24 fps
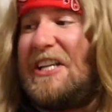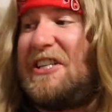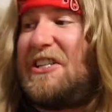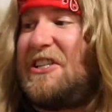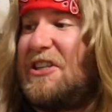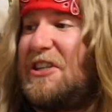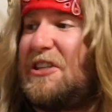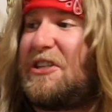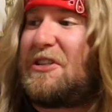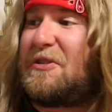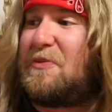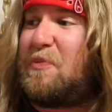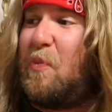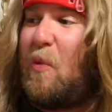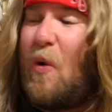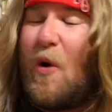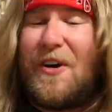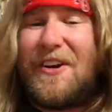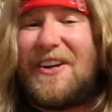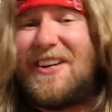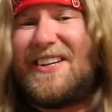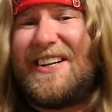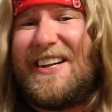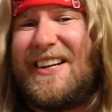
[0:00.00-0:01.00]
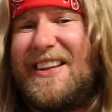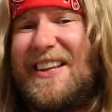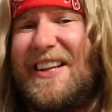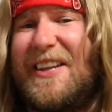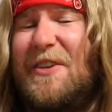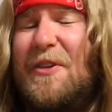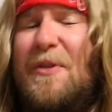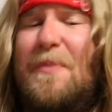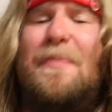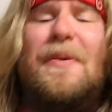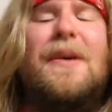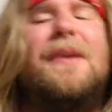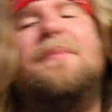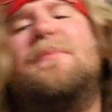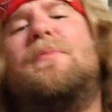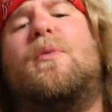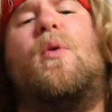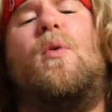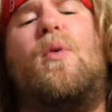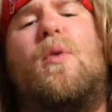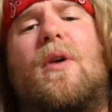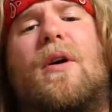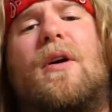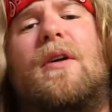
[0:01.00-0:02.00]
just wanted a little bit
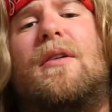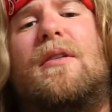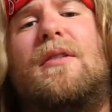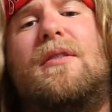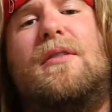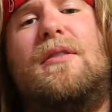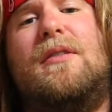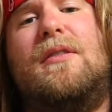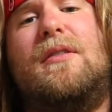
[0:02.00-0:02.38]
more.